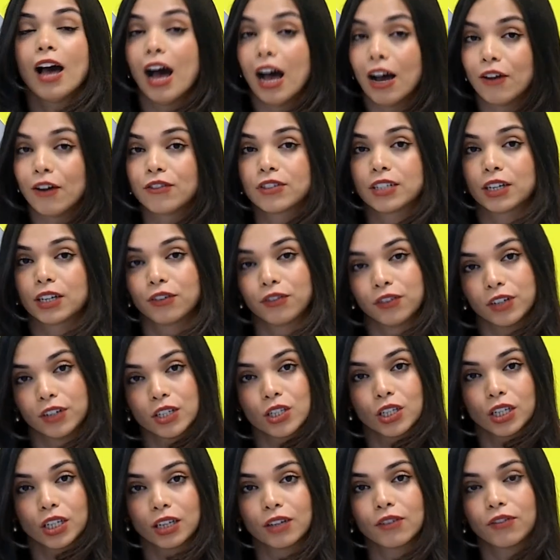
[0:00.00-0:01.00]
after
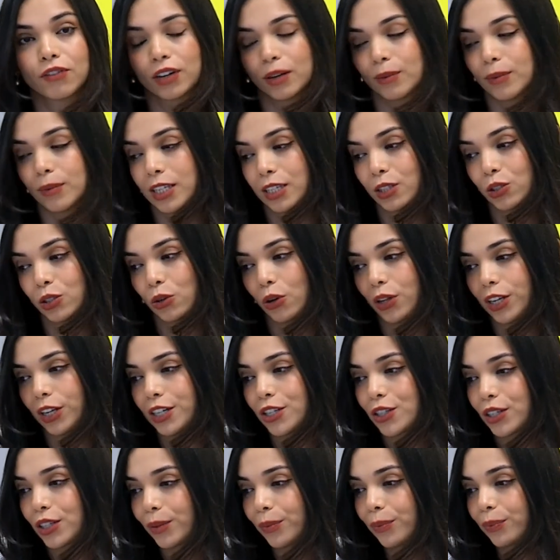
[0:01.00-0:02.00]
finishing from this
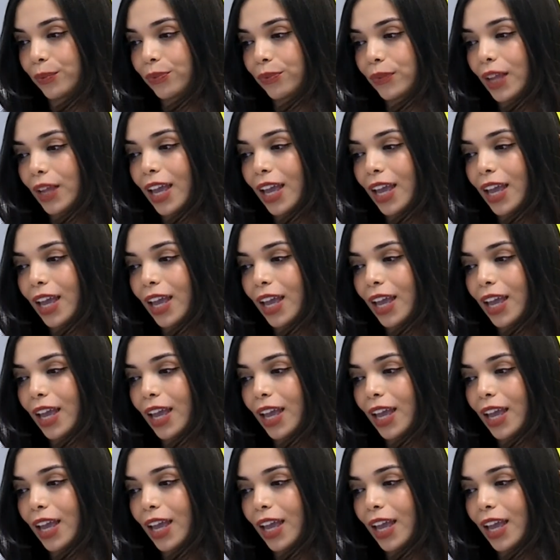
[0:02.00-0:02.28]
scholarship.